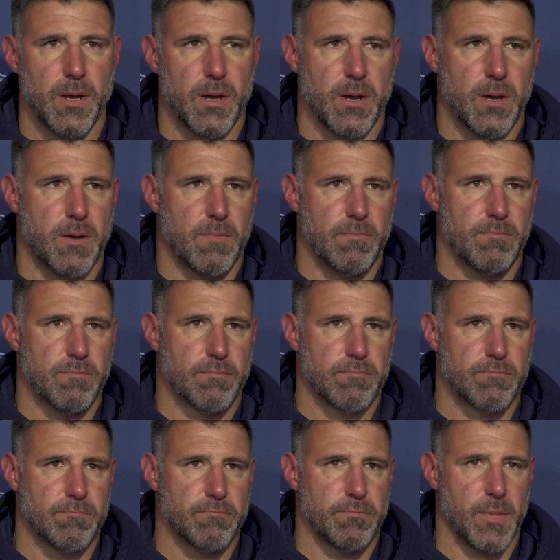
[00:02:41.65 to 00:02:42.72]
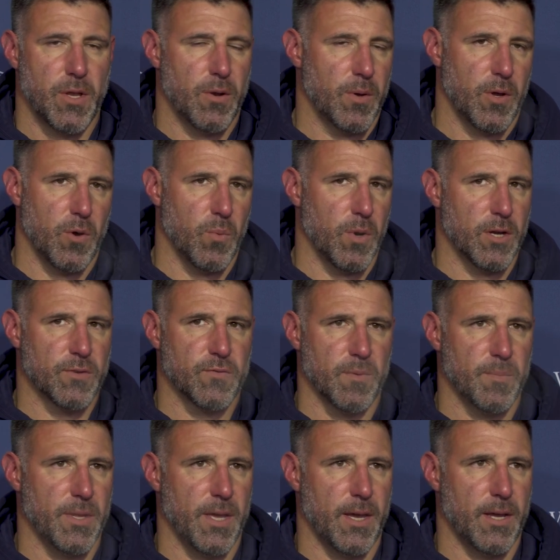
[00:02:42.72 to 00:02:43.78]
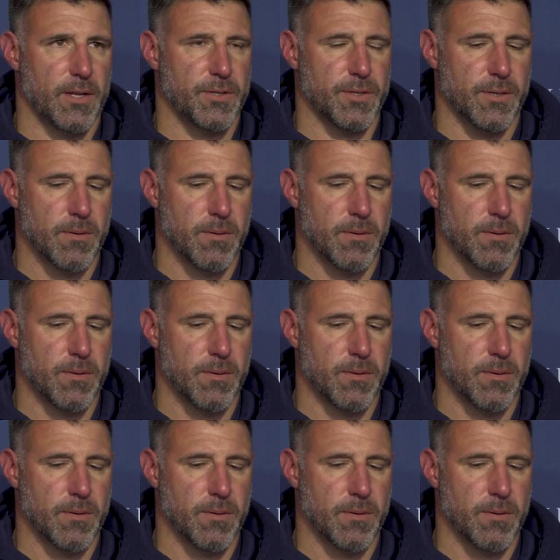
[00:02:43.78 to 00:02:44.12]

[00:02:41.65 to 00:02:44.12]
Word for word: um, you know he'll rush from the edge.